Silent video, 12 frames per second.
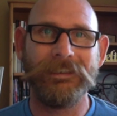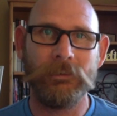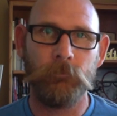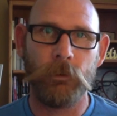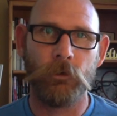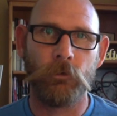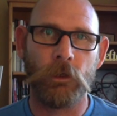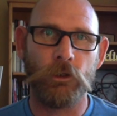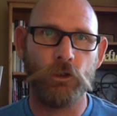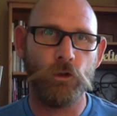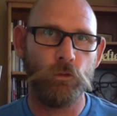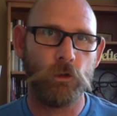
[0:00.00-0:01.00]
email that
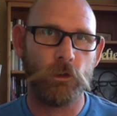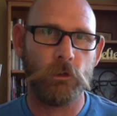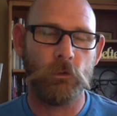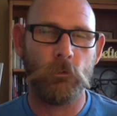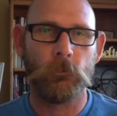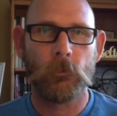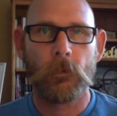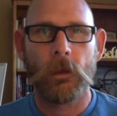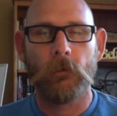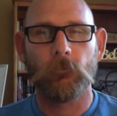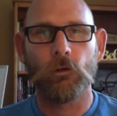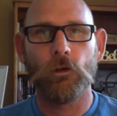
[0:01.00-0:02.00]
you could use.
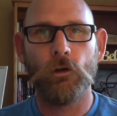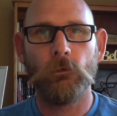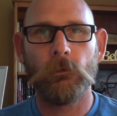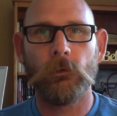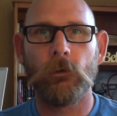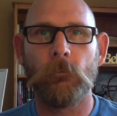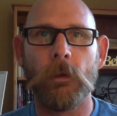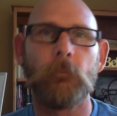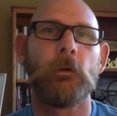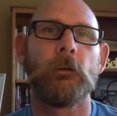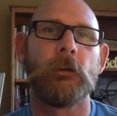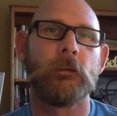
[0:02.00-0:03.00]
For those that are
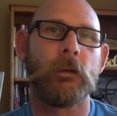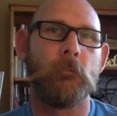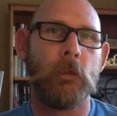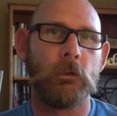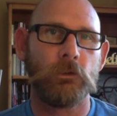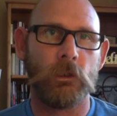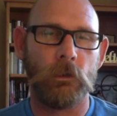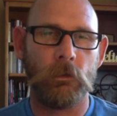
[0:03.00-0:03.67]
members, as I mentioned,